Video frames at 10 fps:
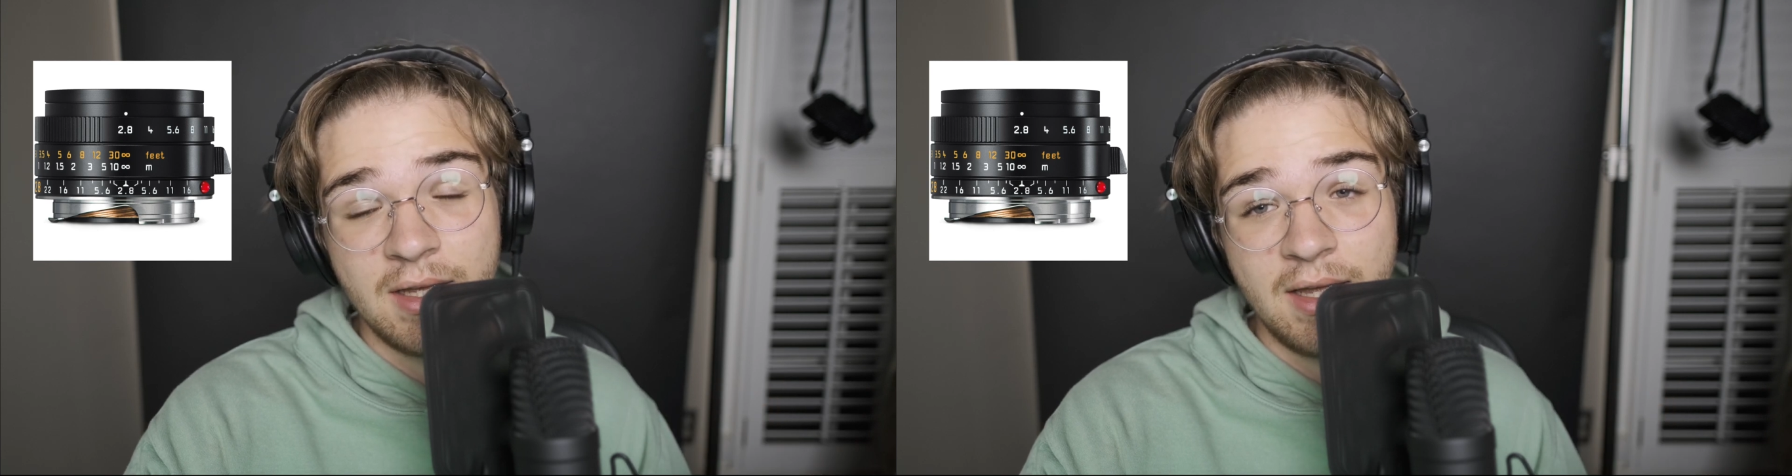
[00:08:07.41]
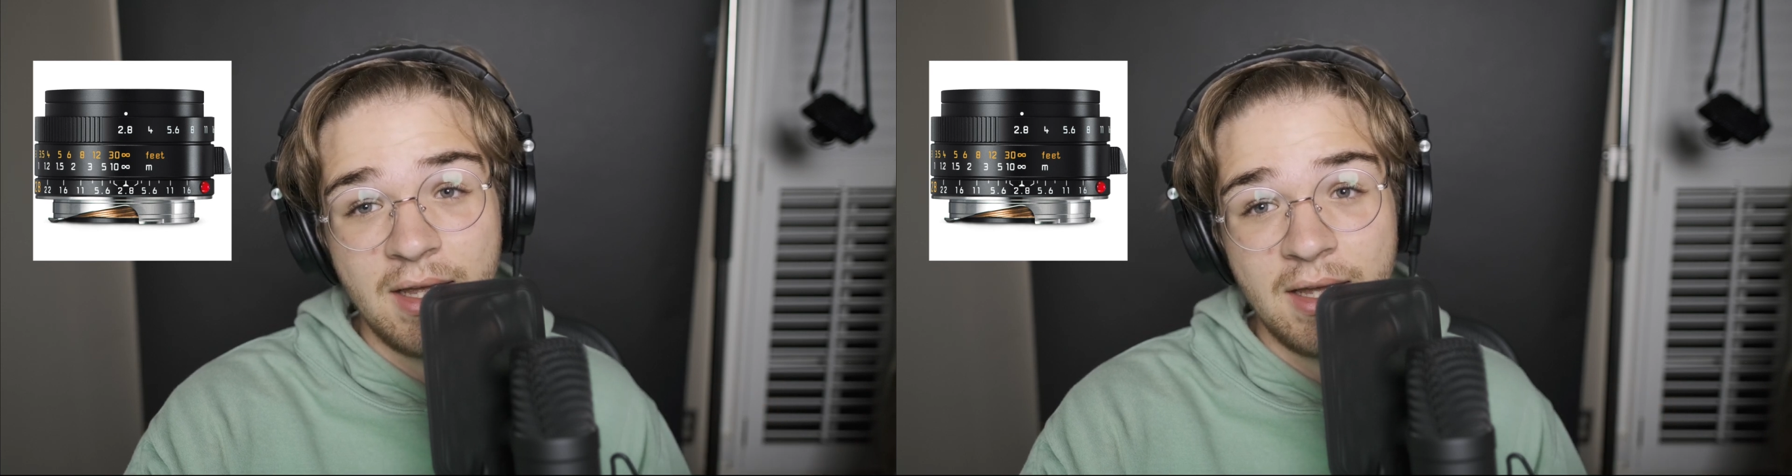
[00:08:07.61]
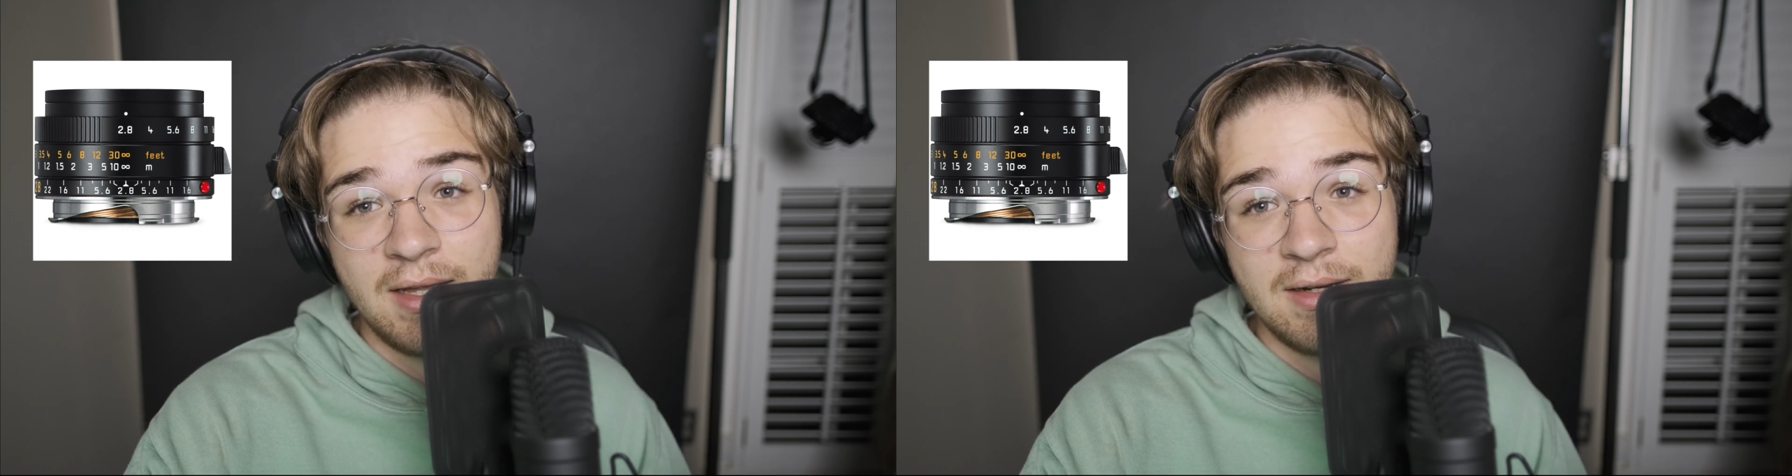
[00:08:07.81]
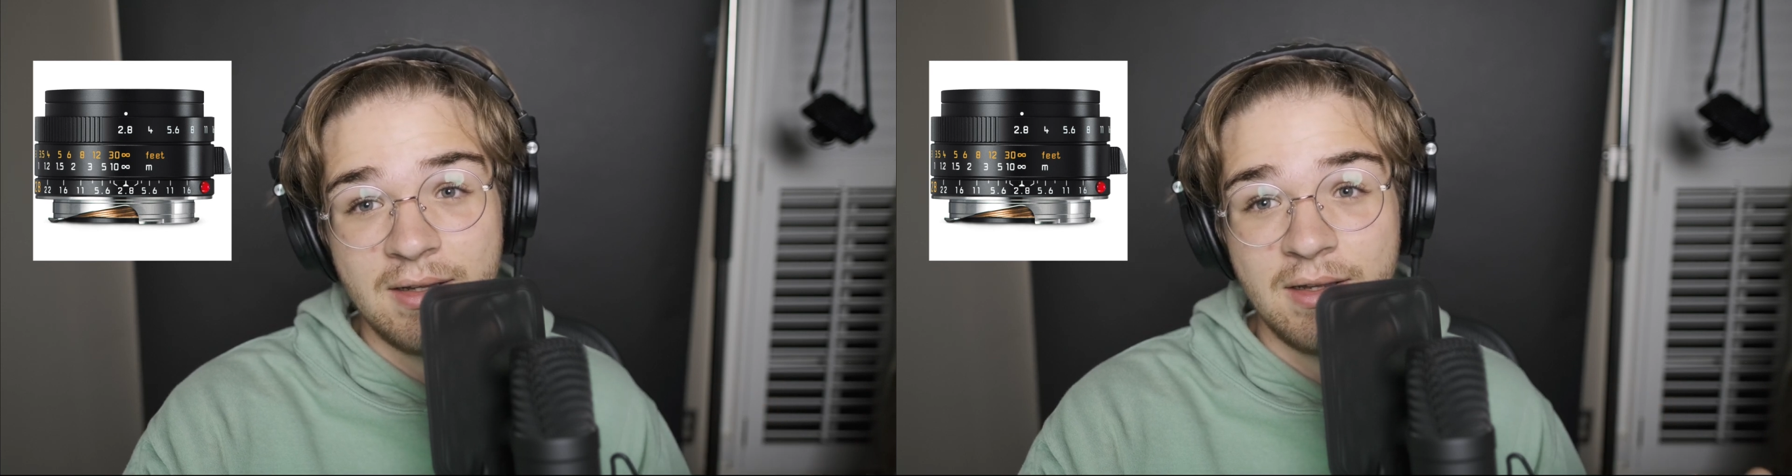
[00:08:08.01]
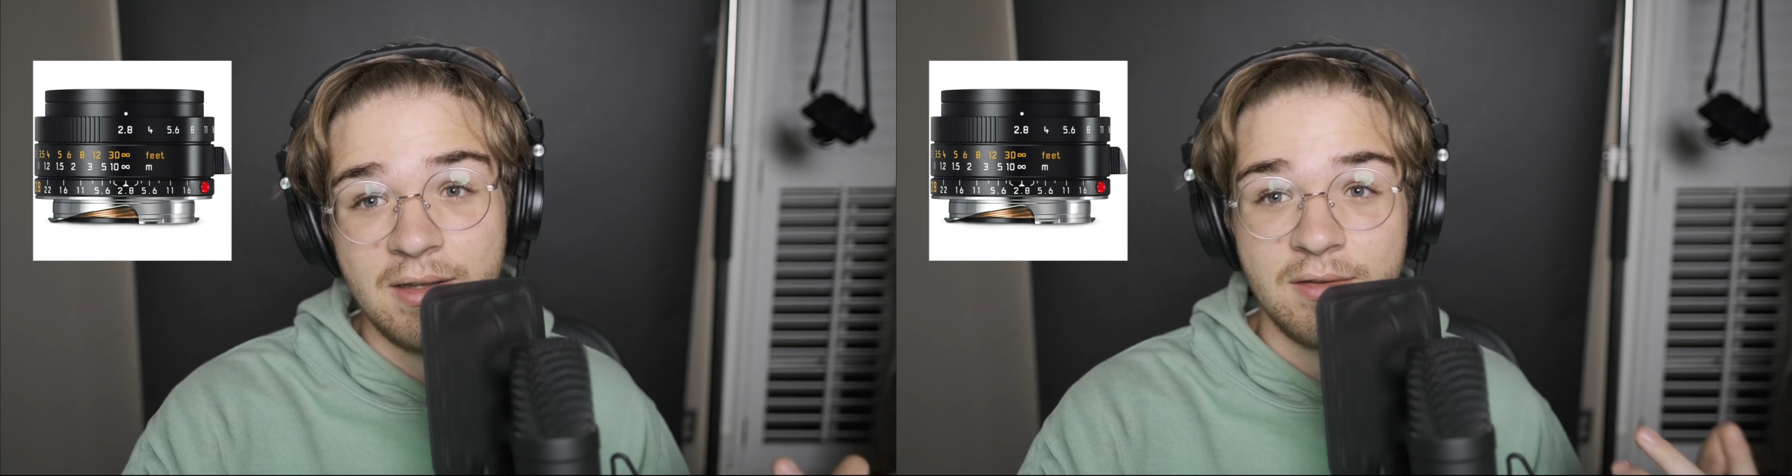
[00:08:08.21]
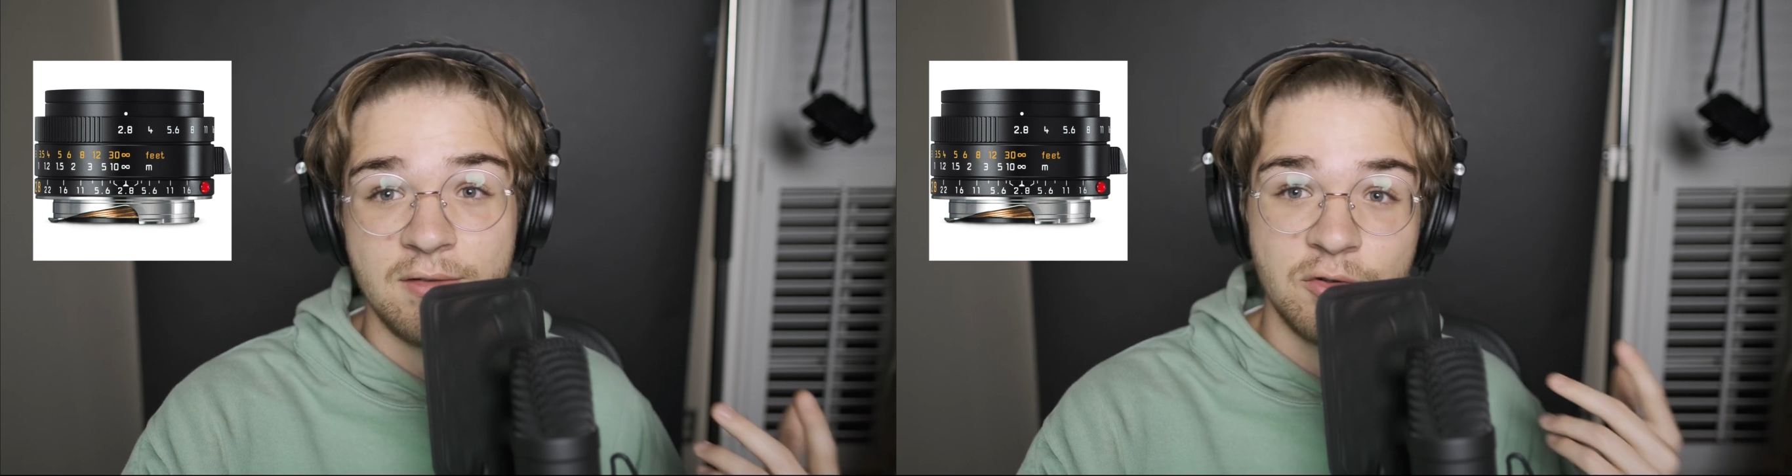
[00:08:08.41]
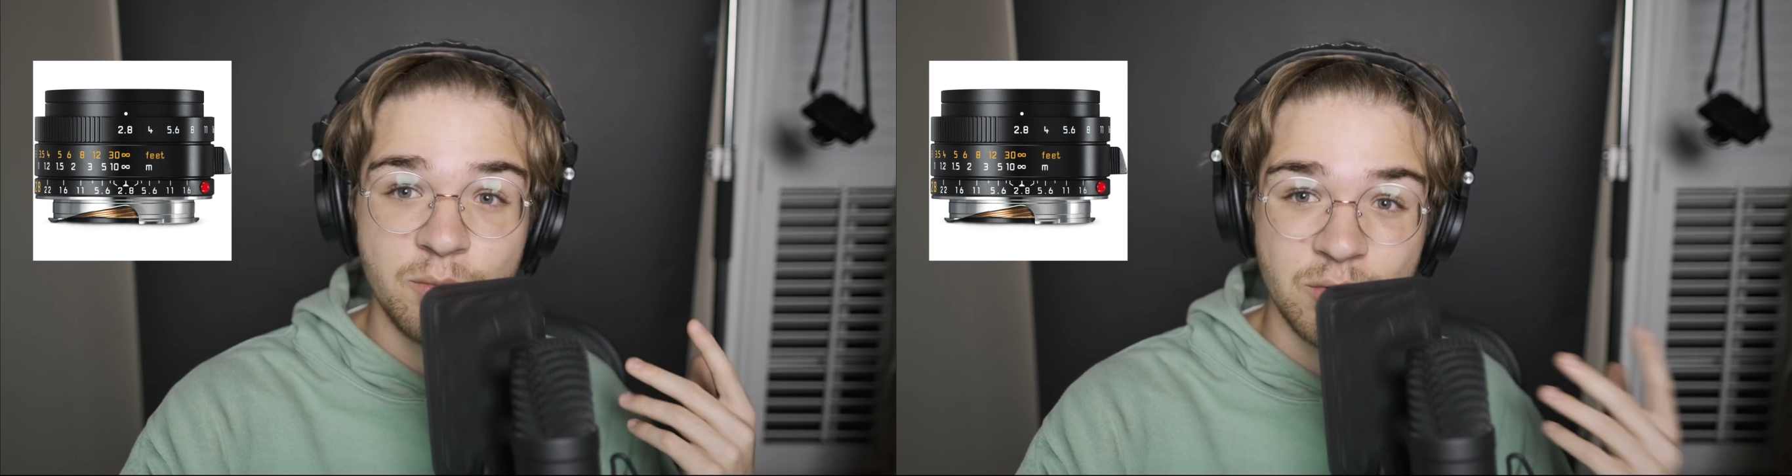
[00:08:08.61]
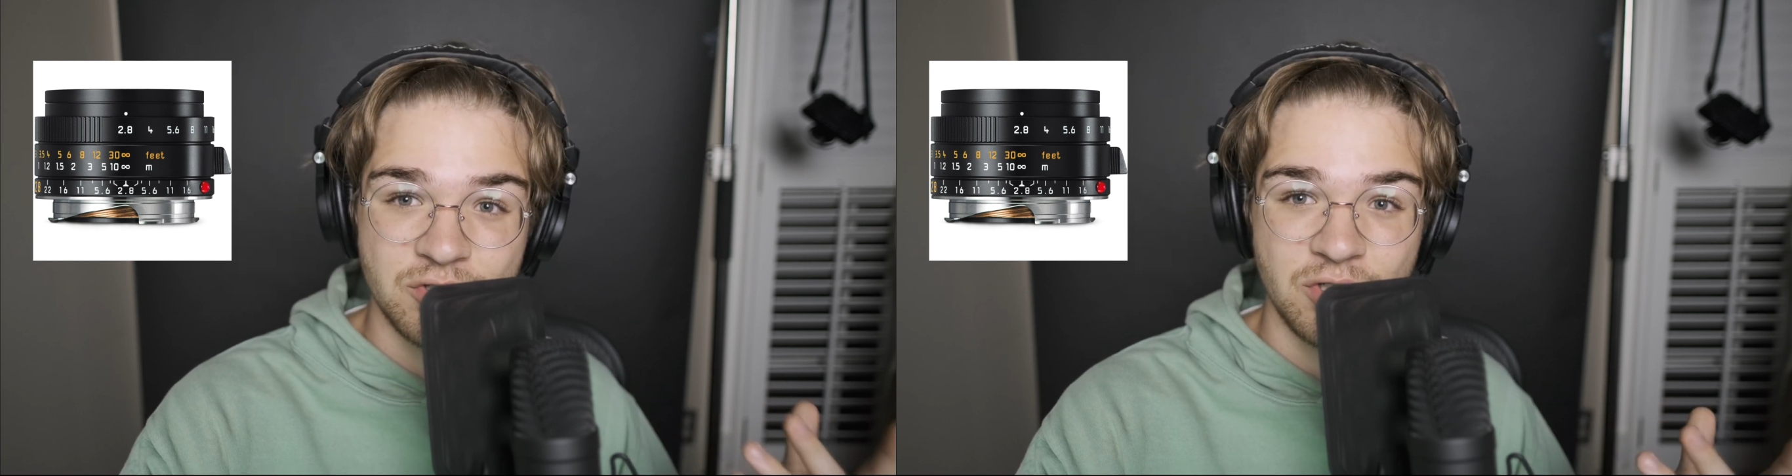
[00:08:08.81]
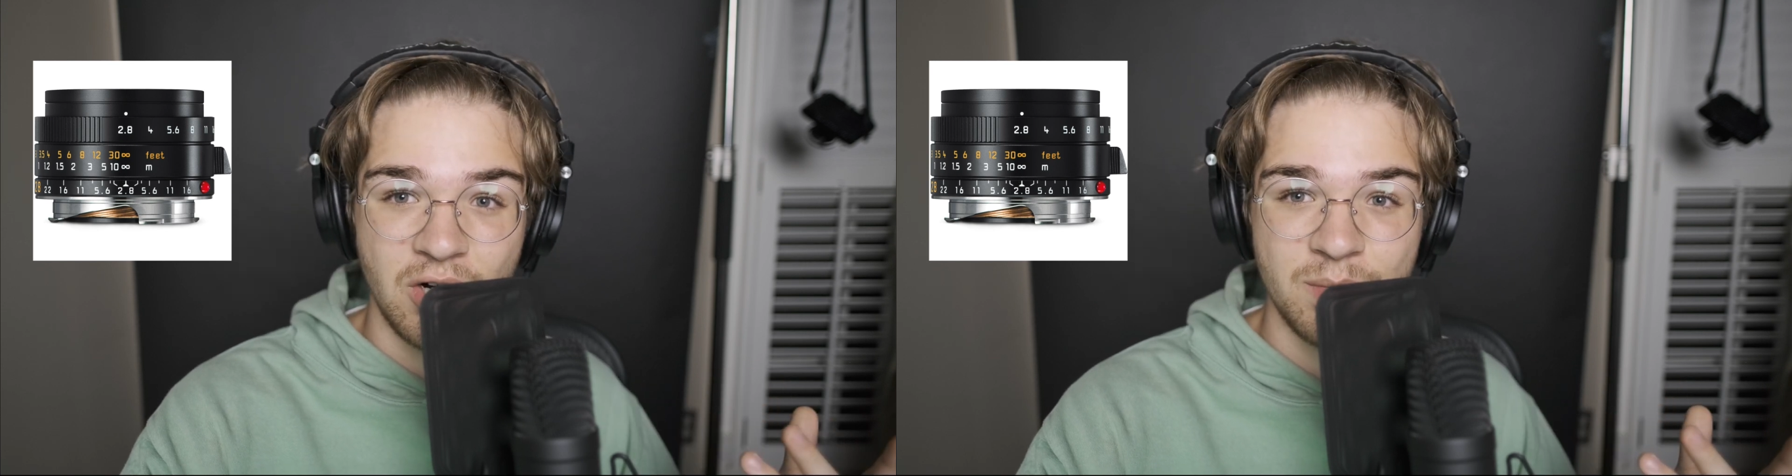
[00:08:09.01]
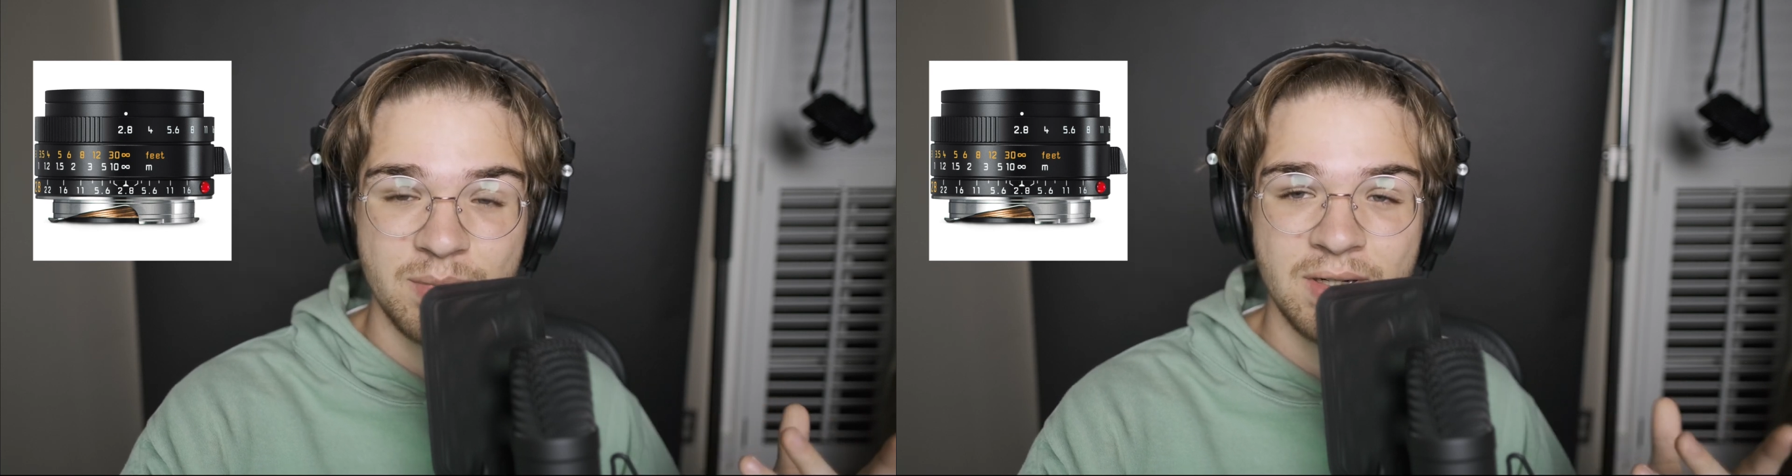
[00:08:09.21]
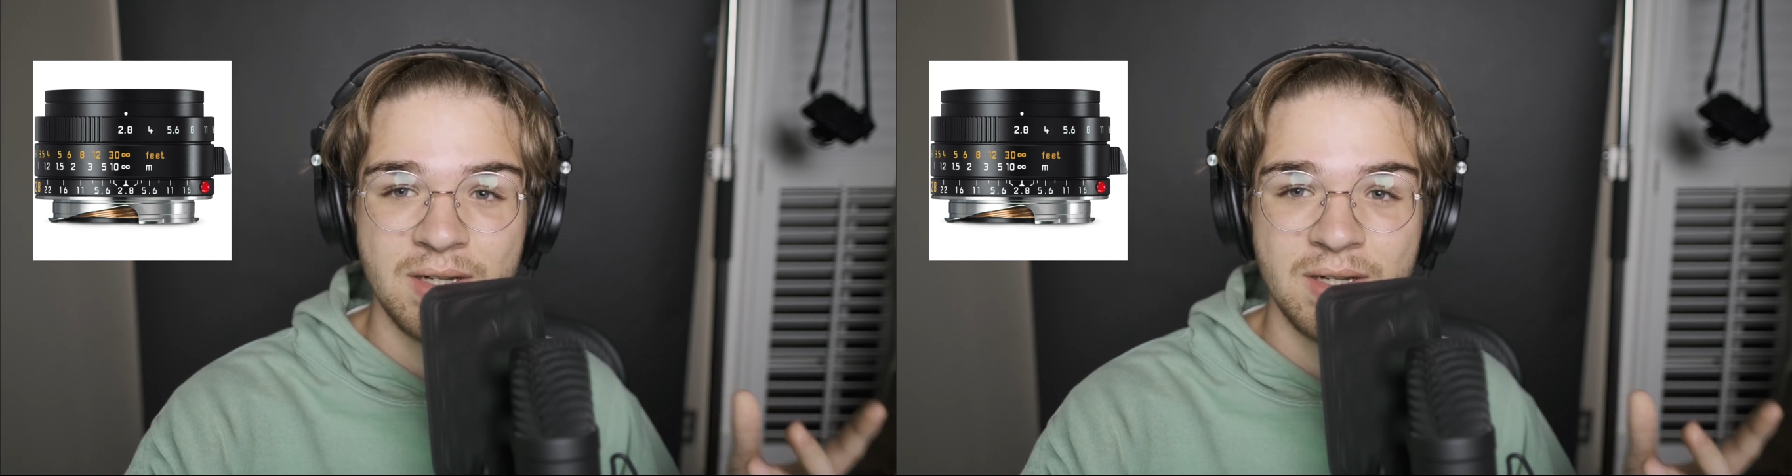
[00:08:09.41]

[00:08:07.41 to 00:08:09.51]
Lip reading: and it's super sharp,